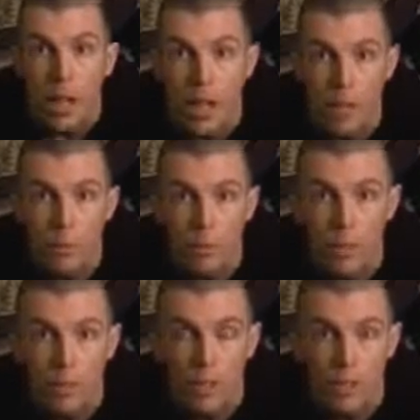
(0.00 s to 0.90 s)
and I'm
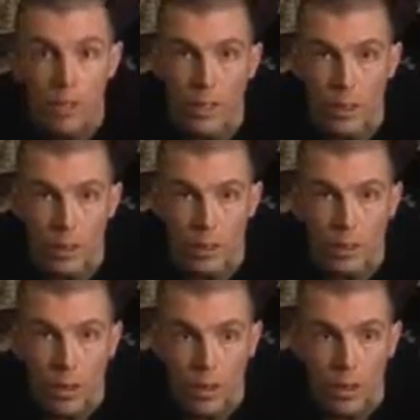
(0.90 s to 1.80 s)
just sitting here,
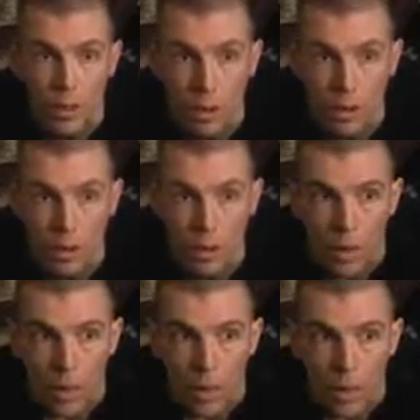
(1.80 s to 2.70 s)
you know,
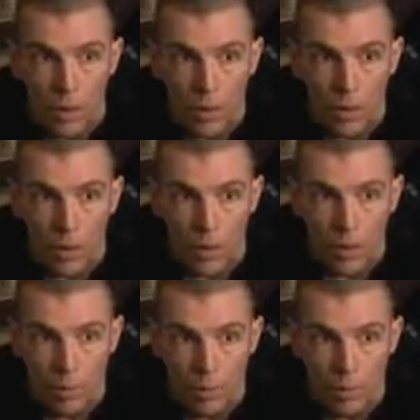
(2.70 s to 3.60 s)
and
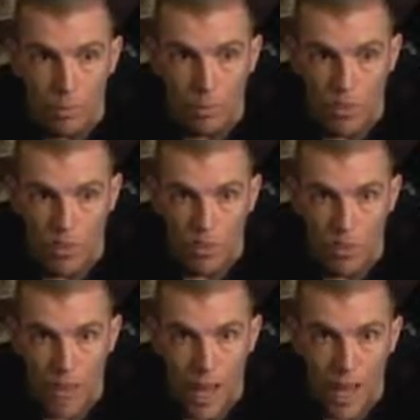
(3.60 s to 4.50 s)
it feels
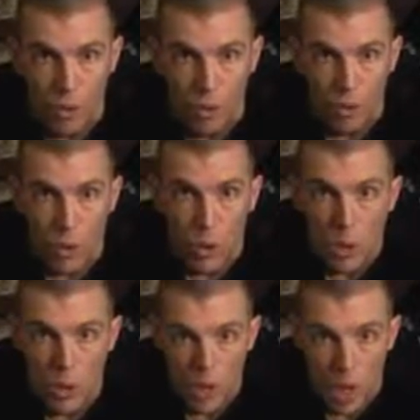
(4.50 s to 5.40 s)
very natural.
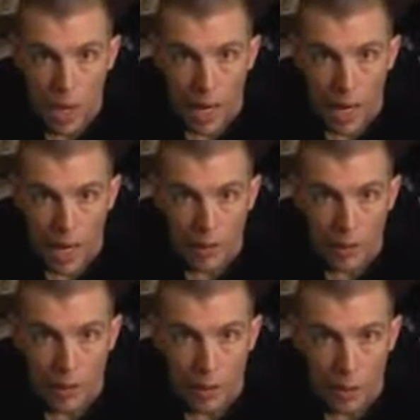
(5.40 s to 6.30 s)
And
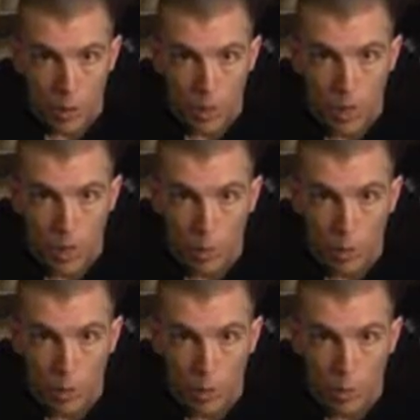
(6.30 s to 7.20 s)
that's pretty much
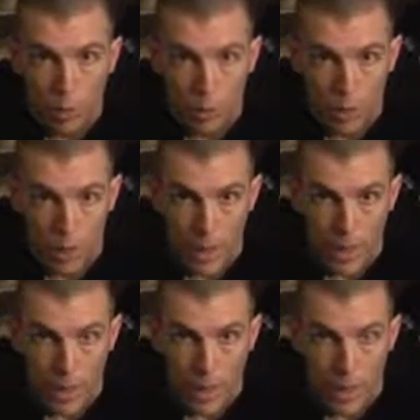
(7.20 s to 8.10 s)
how I went from
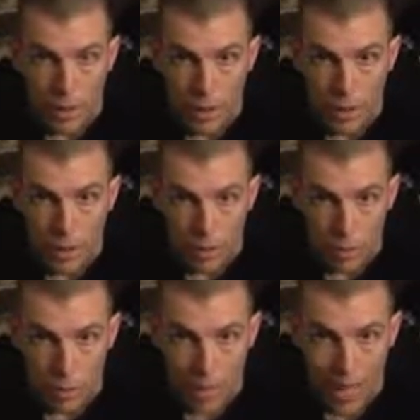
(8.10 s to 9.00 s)

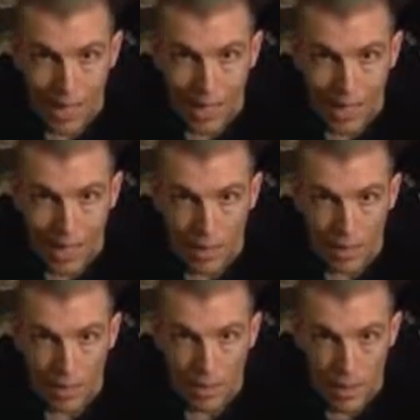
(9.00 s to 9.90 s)
not
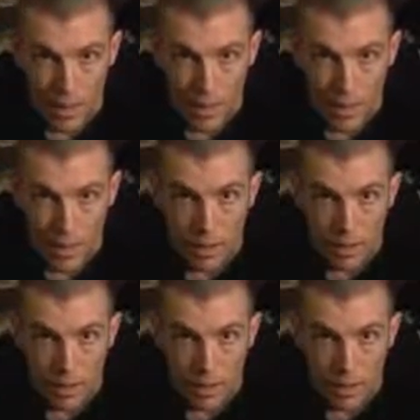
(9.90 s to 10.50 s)
kneeling to kneeling.